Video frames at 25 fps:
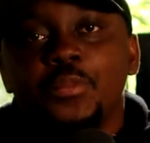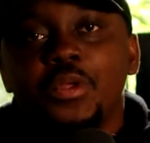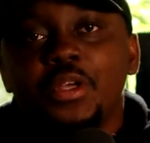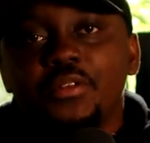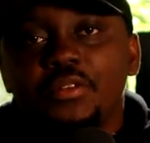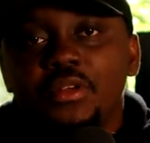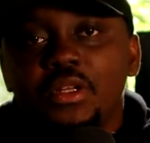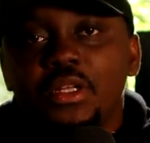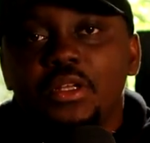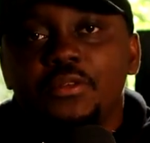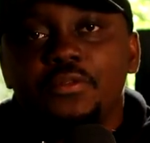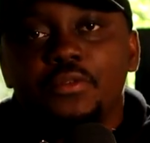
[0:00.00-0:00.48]

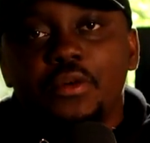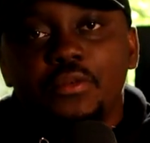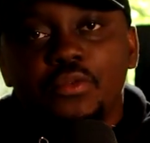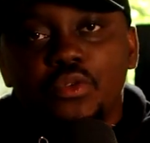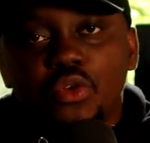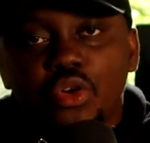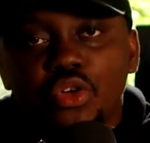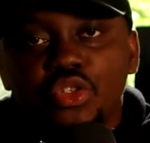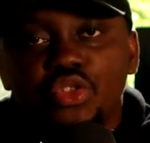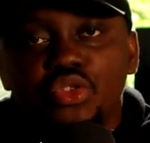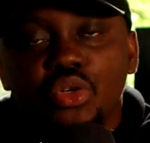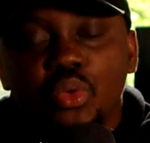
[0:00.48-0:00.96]
Even if, of
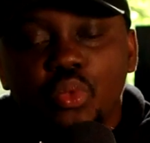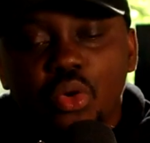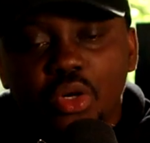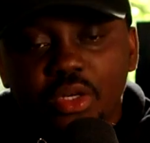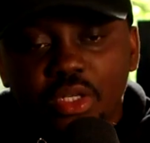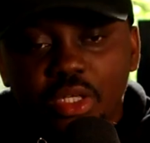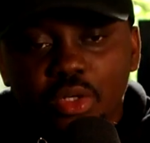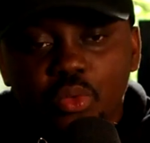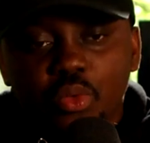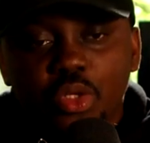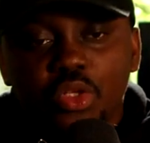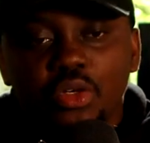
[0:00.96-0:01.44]
course, you're
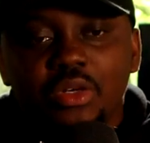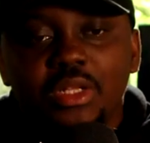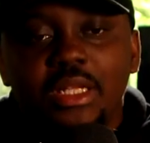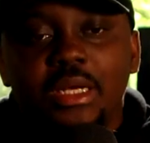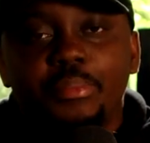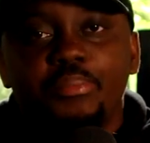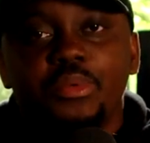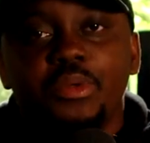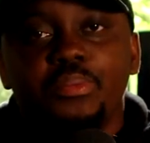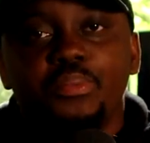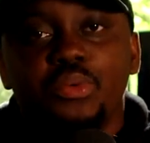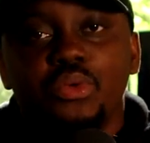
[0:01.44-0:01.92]
working with
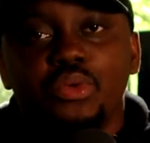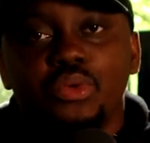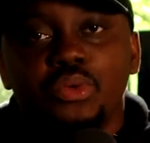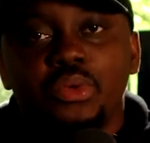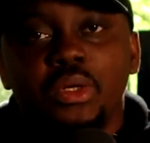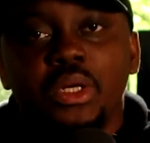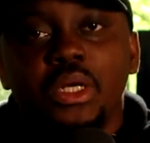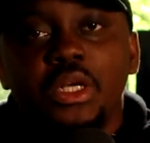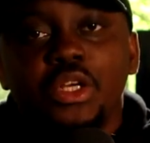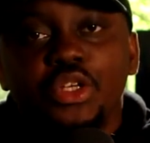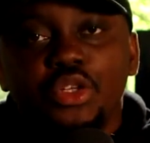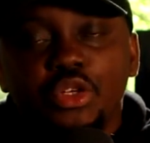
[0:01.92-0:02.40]
other
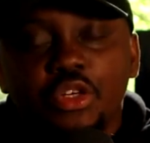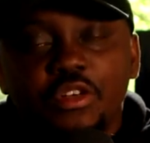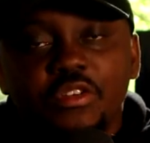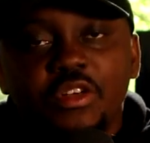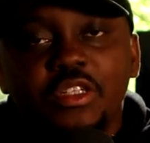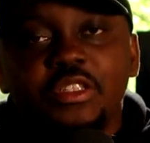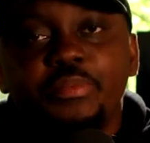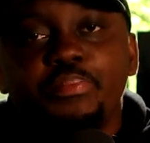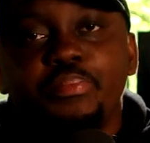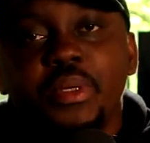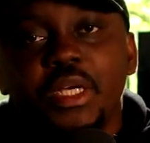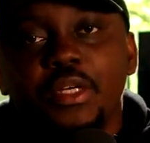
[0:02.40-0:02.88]
people, you're
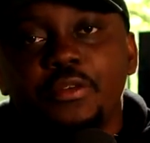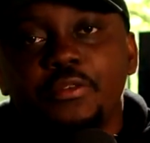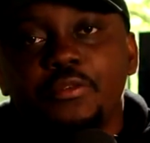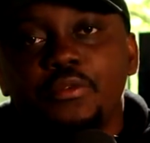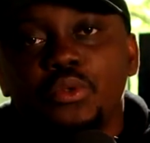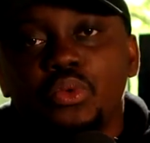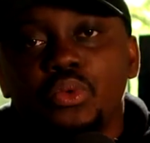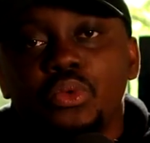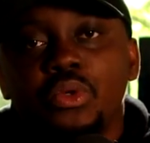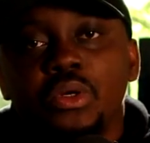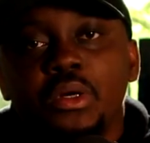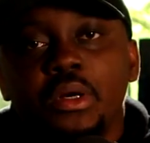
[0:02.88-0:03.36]

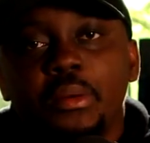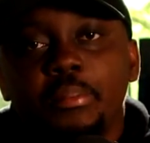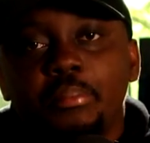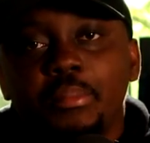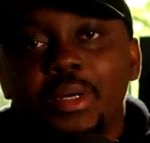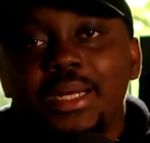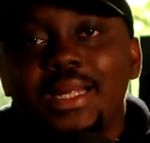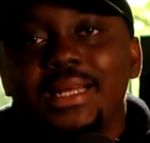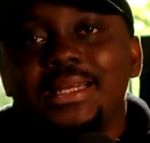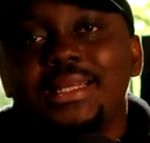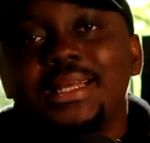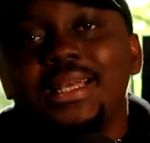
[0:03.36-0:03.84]
respectful,
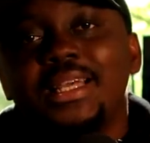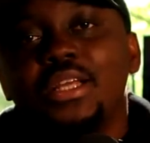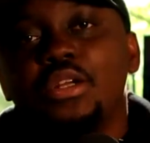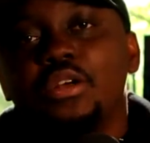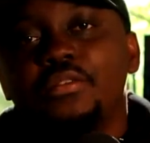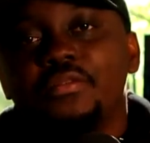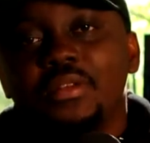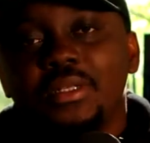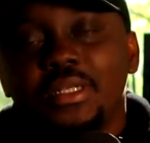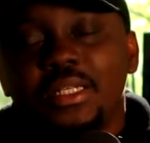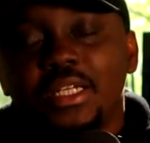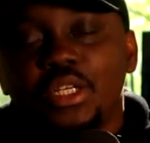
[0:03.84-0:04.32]
but at the end
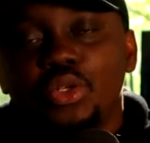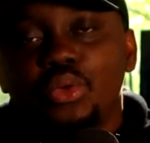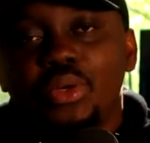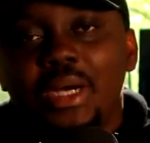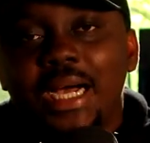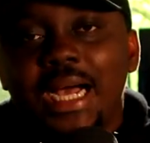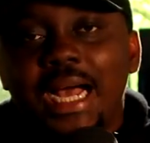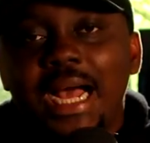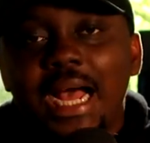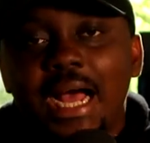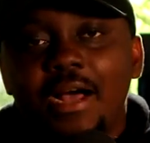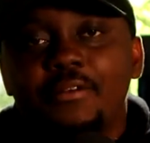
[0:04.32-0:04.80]
of the day, you
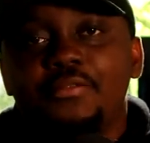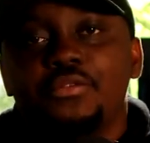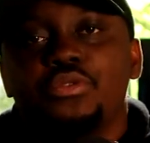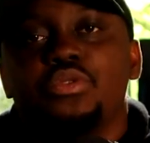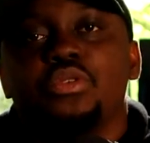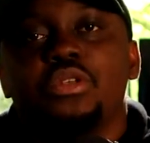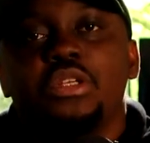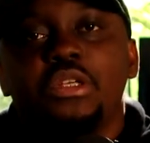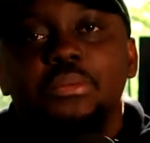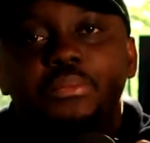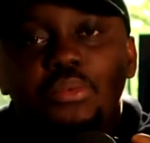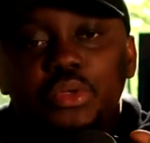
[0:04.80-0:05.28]
have
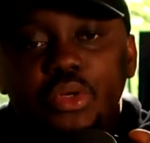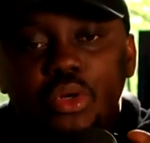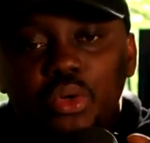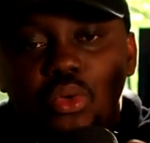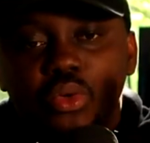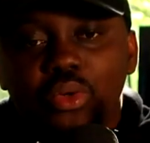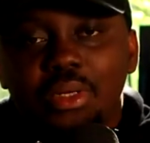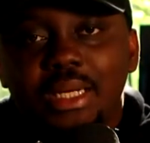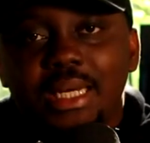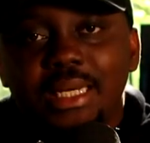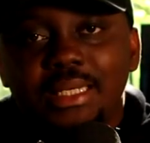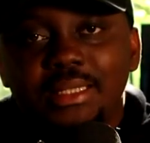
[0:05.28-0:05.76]
to keep your
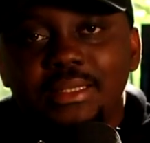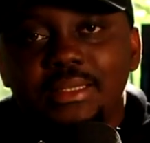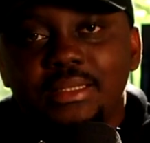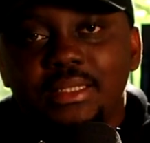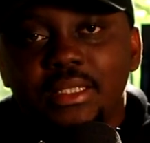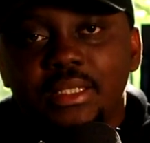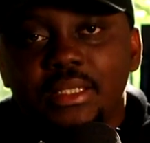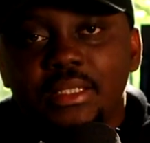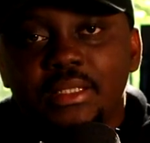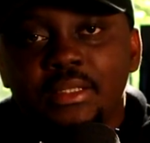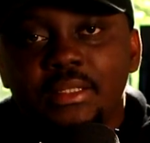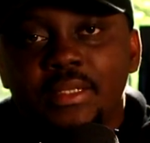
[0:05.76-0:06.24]
own
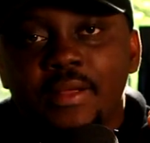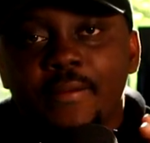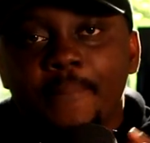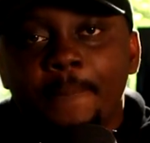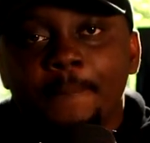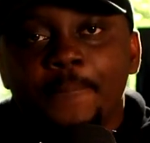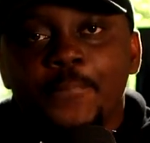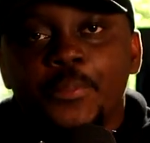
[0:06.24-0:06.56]
ideas.